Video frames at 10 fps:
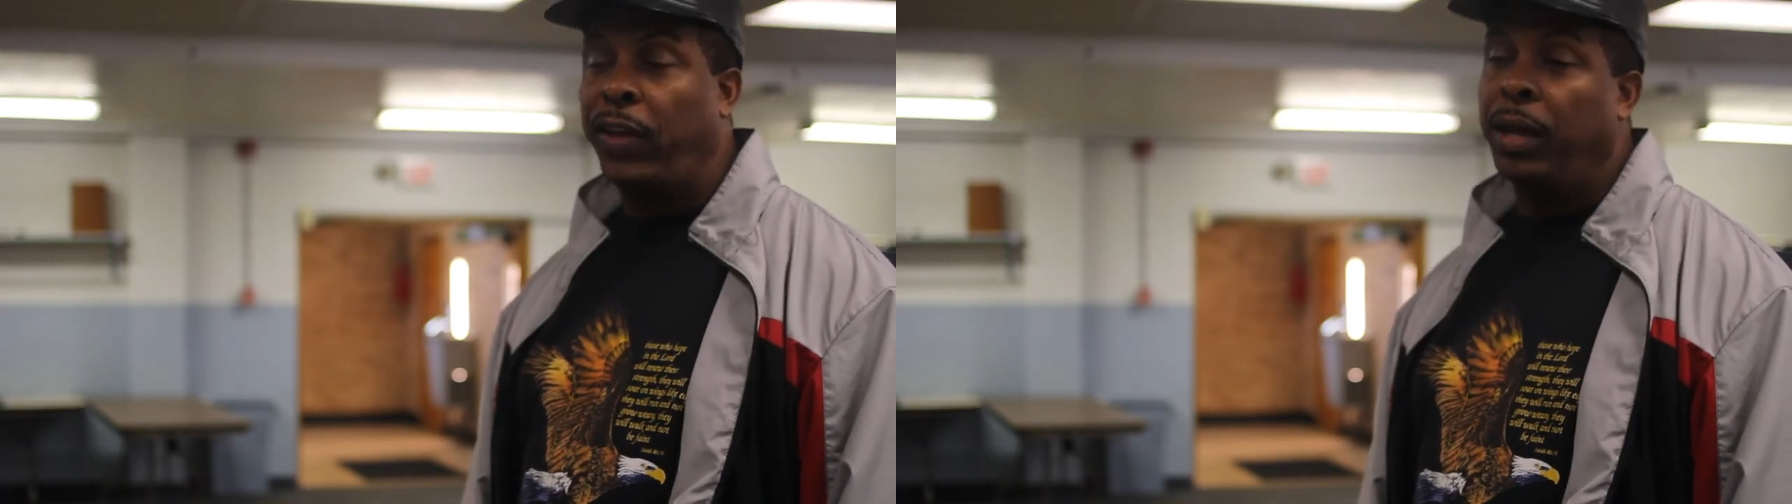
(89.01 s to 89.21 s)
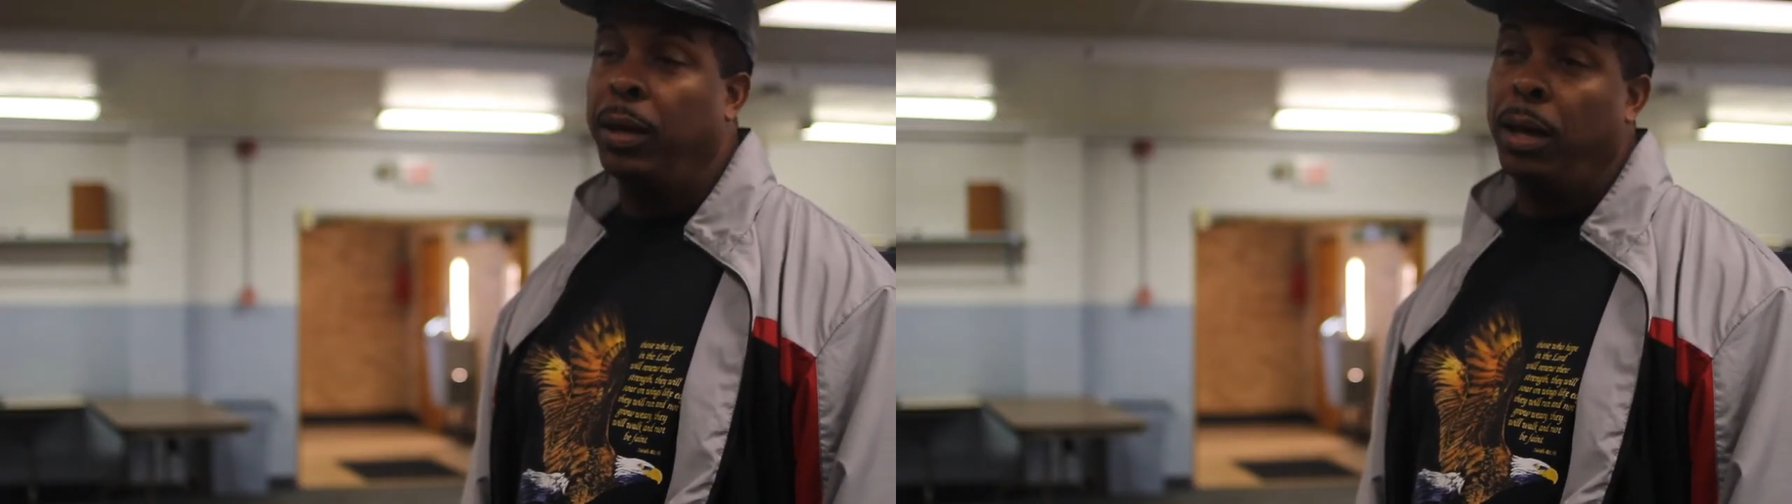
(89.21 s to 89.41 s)

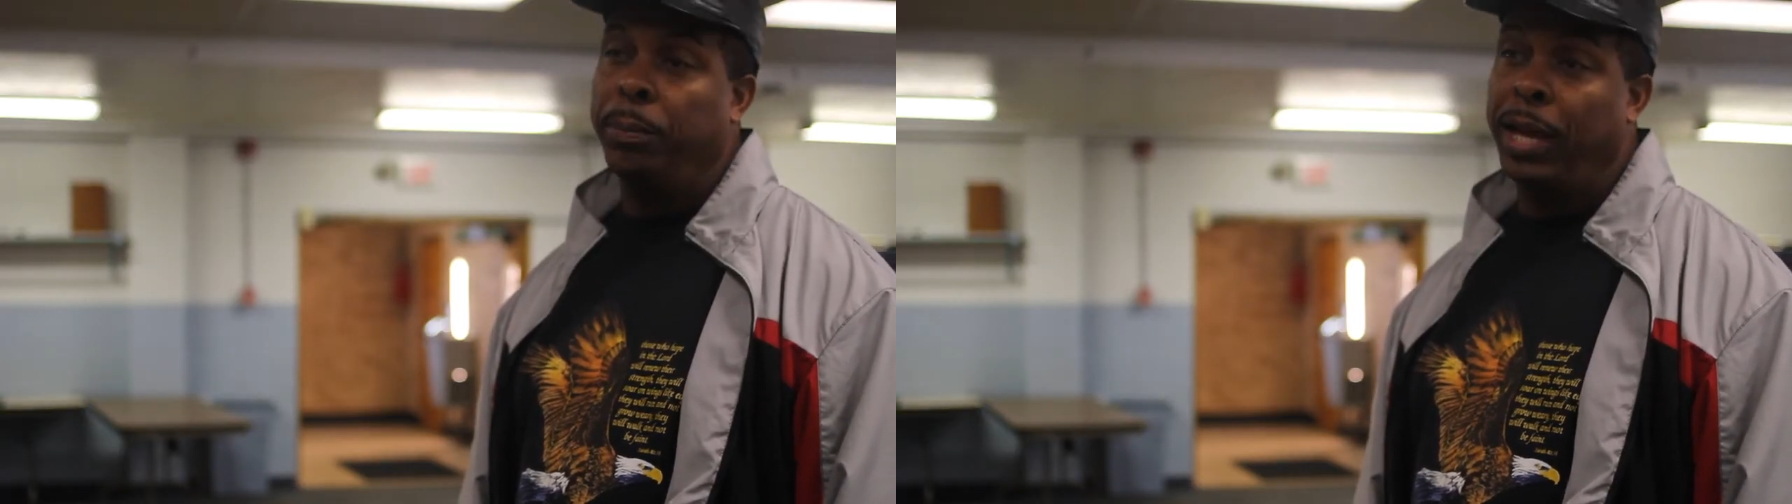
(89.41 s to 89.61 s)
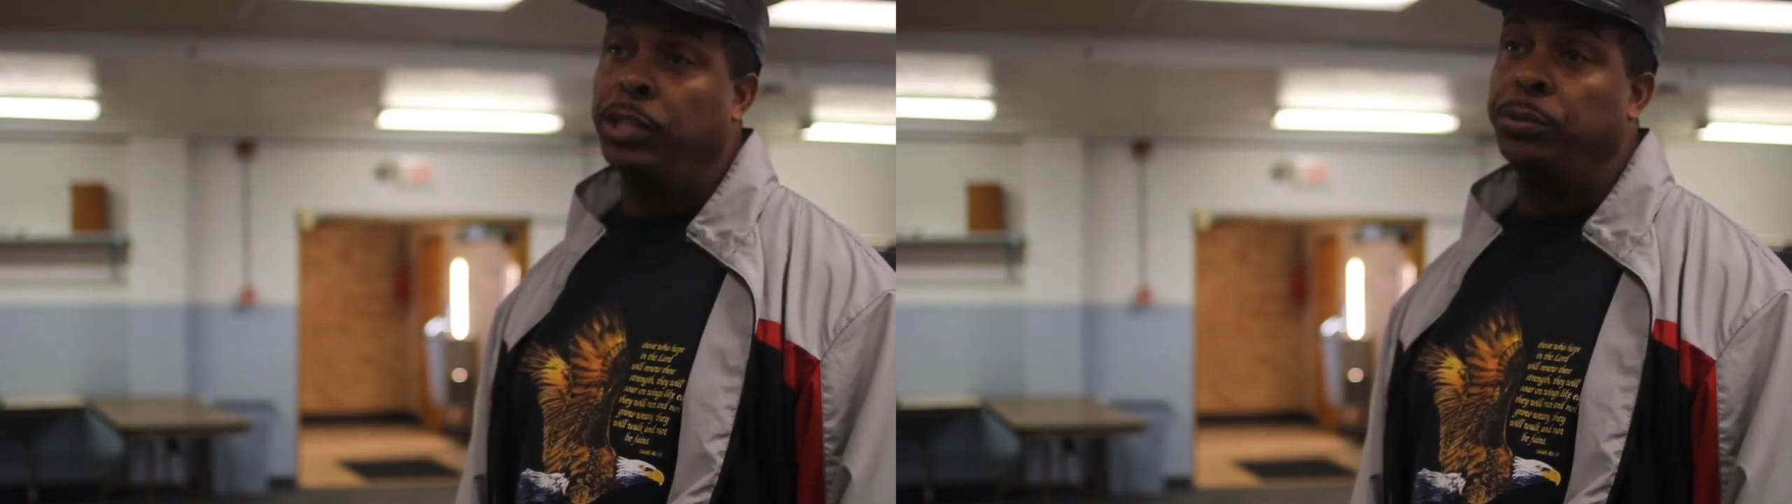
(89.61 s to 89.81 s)
uh,
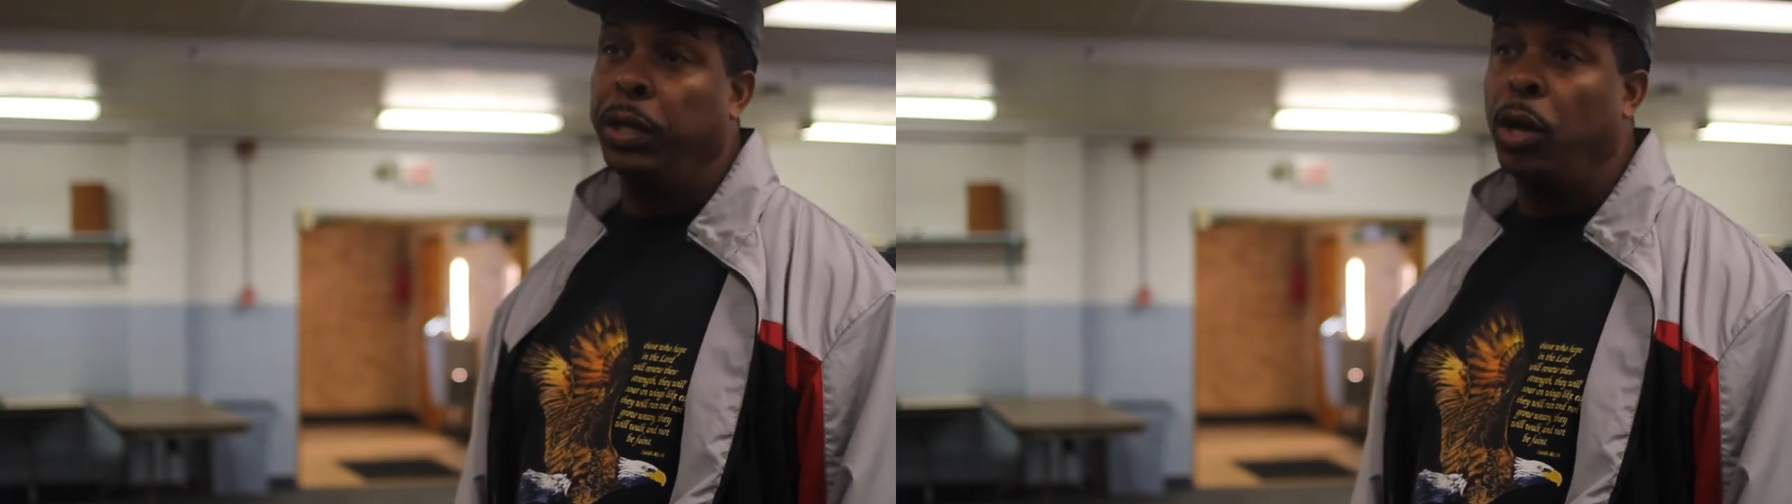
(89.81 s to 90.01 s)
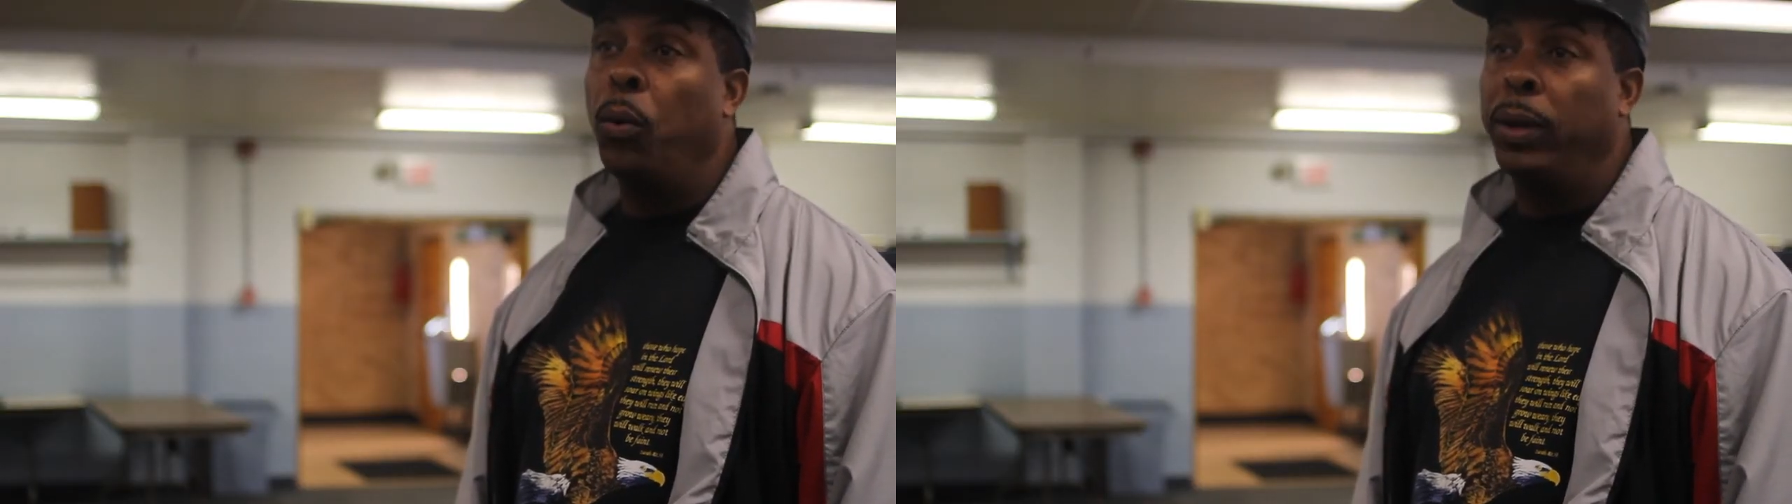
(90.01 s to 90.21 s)
pantry
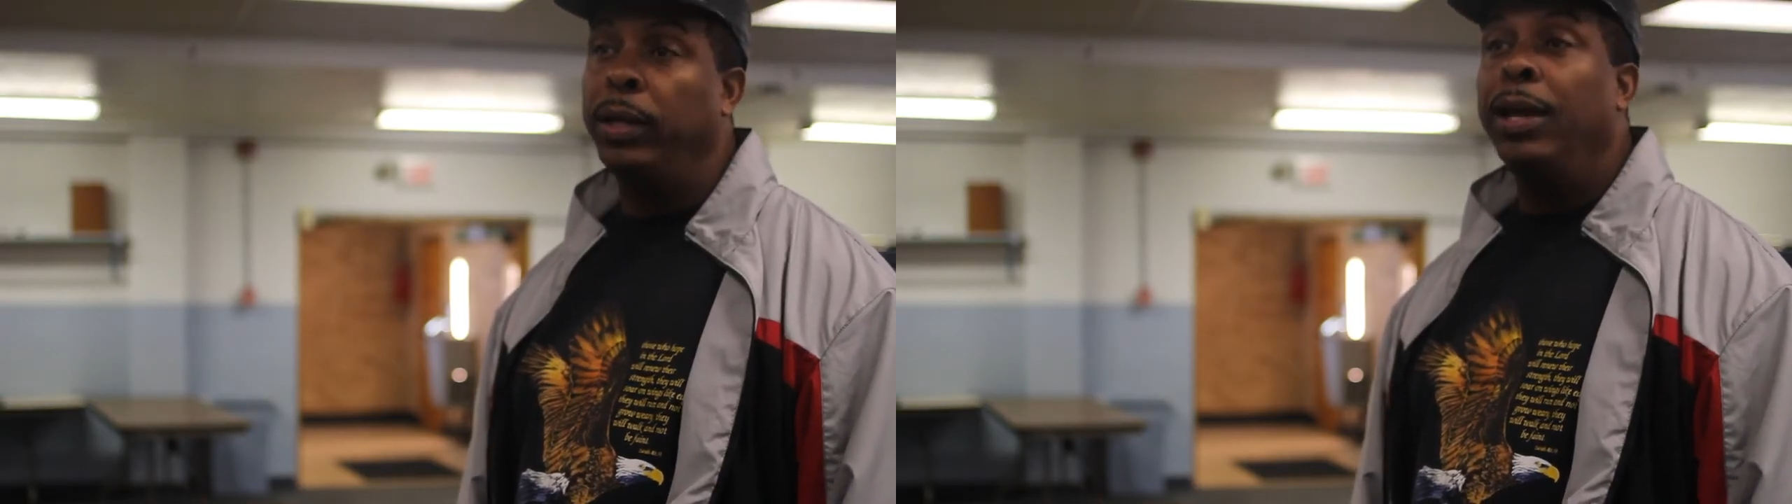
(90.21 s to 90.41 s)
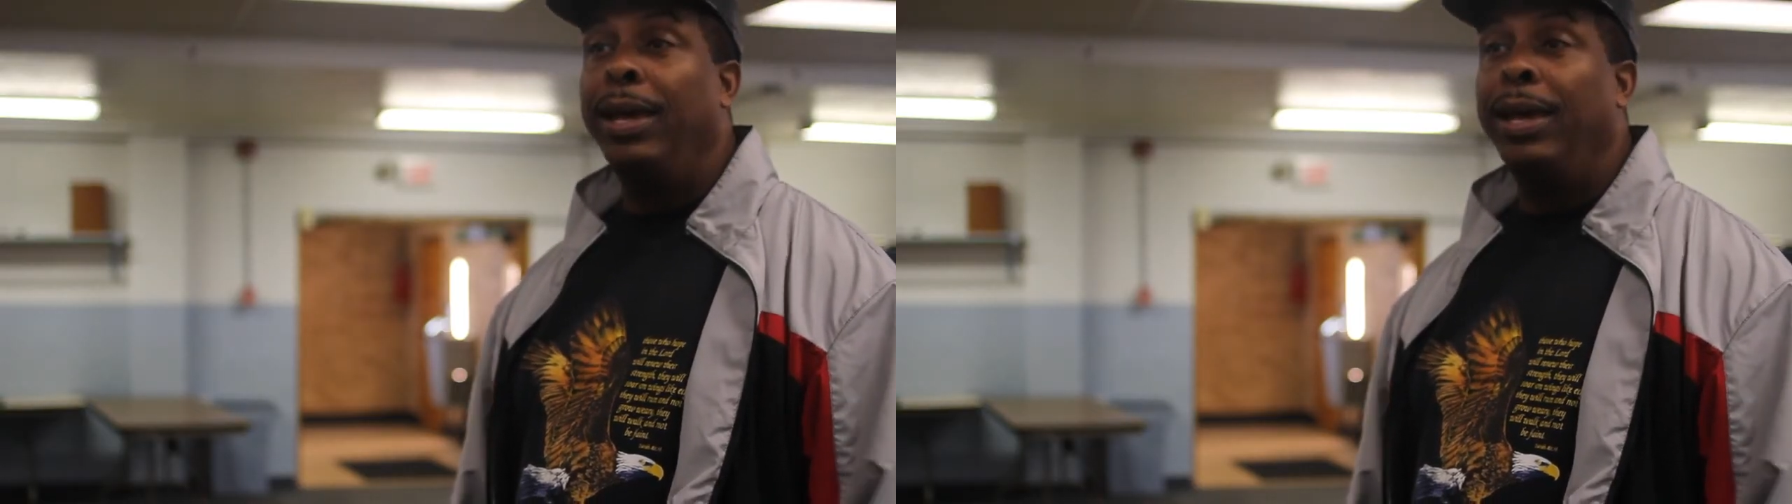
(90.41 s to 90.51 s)
going,